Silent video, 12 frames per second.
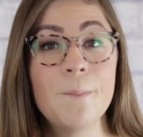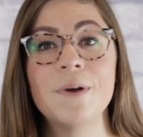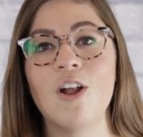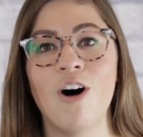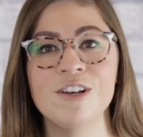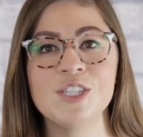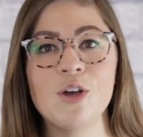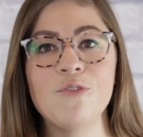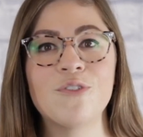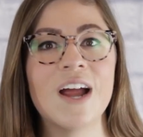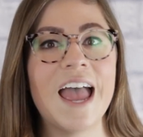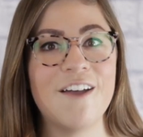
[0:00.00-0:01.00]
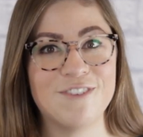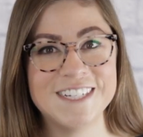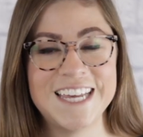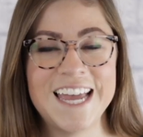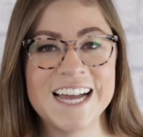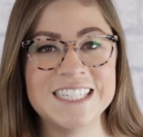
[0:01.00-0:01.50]
but also for
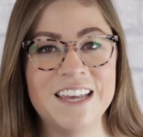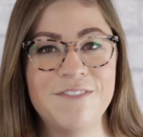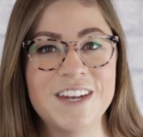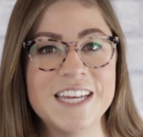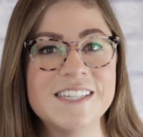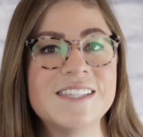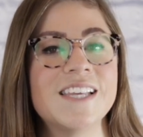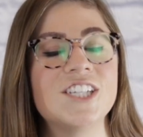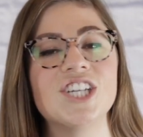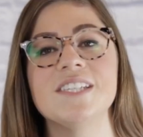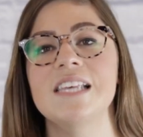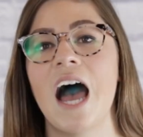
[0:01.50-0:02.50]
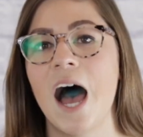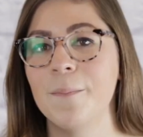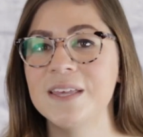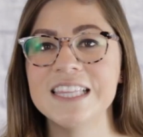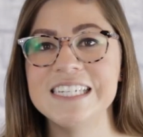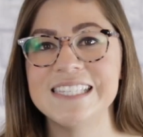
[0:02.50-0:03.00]
everyday activities, such as
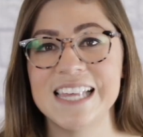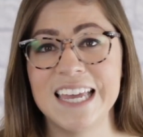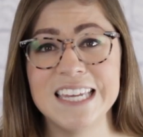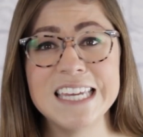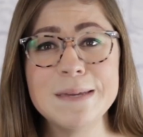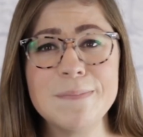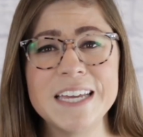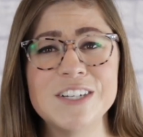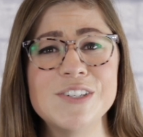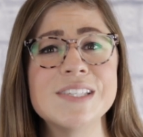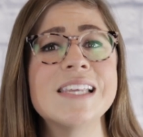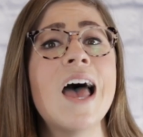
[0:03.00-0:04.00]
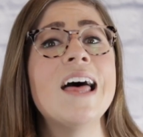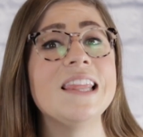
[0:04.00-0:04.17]
commonly sent emails,